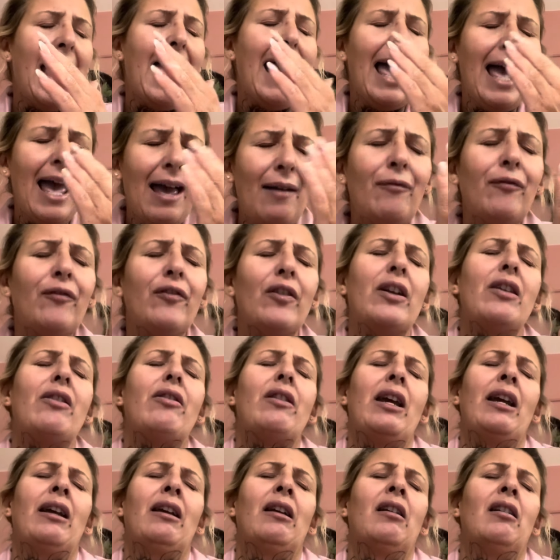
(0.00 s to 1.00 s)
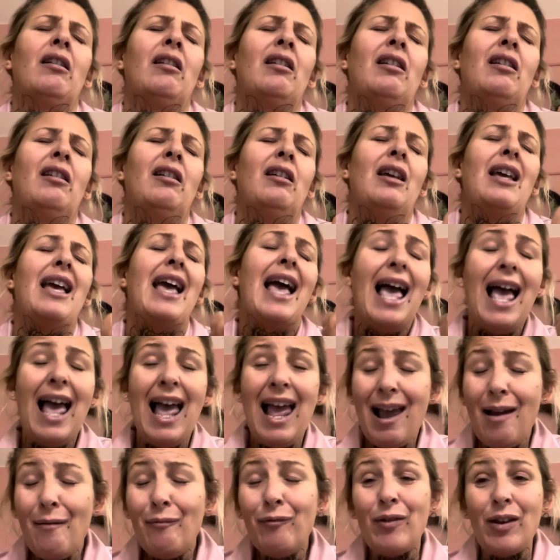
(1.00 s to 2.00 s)
everything.
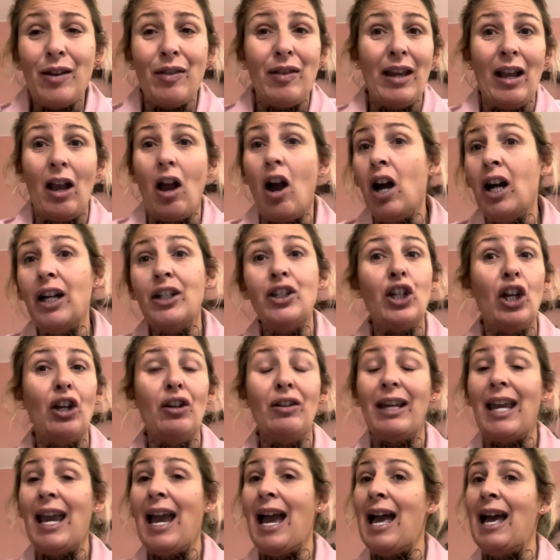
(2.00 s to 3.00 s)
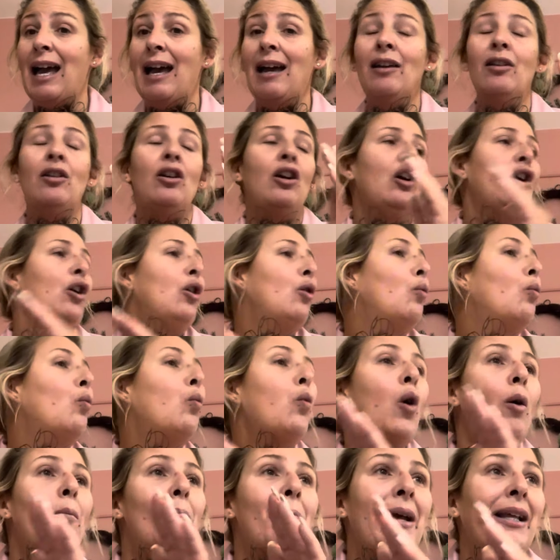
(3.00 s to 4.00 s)
I don't care
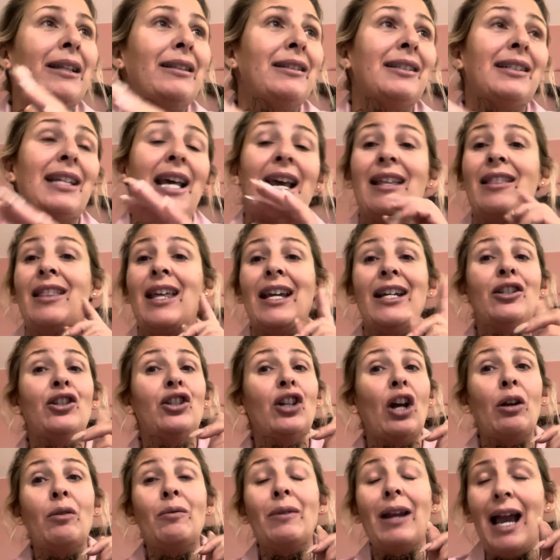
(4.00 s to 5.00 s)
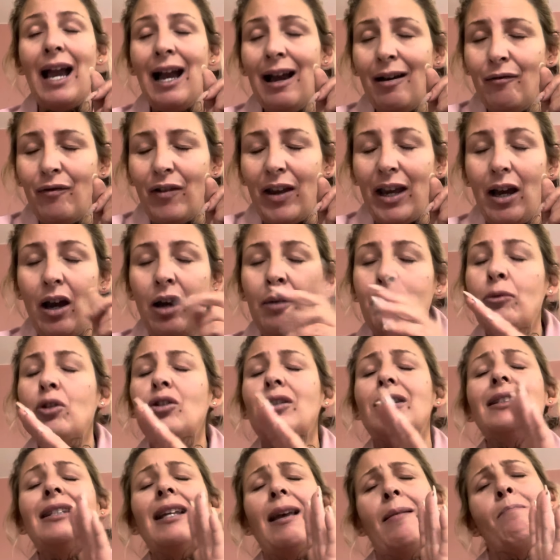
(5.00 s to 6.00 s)
what men say, they don't have it. I'm
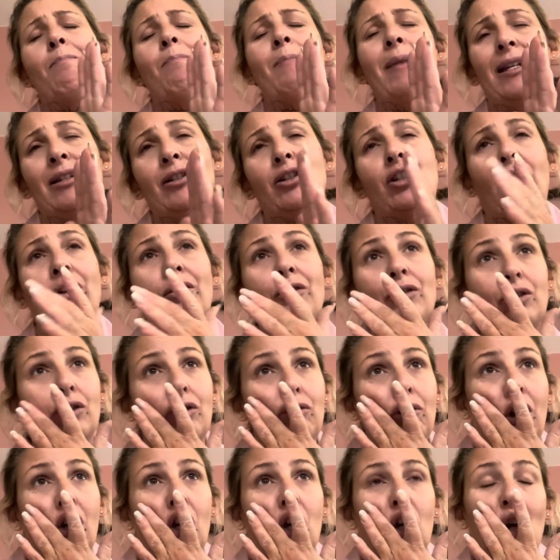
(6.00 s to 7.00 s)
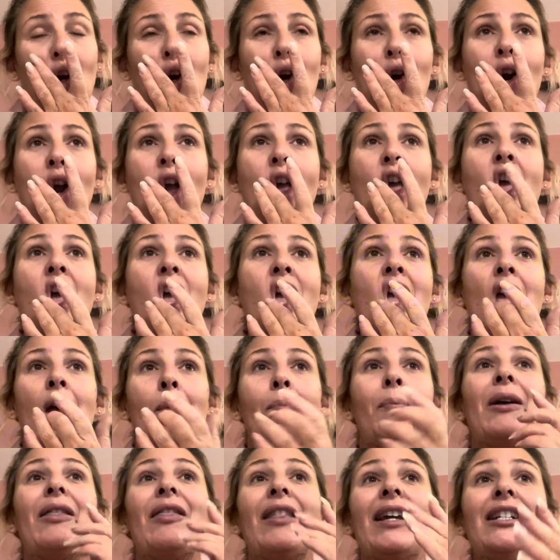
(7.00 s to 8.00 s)
not saying men don't struggle,
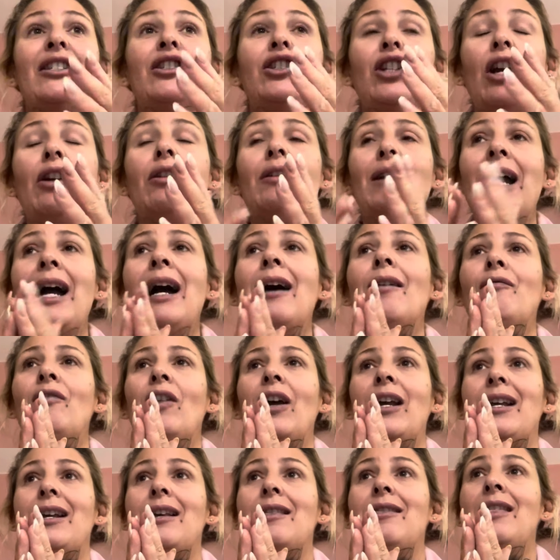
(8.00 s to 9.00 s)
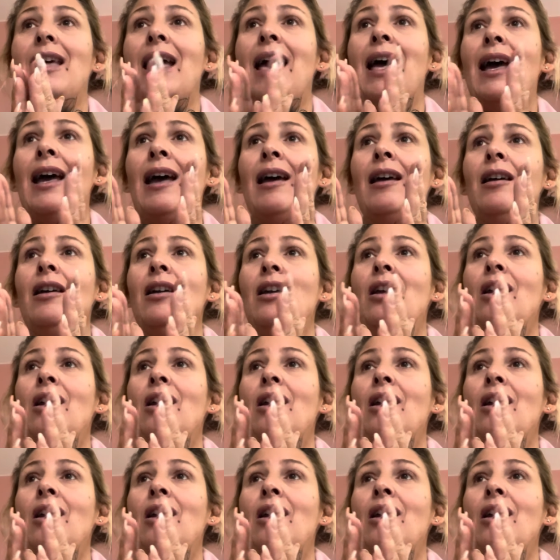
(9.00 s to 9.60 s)
but they don't have, like, their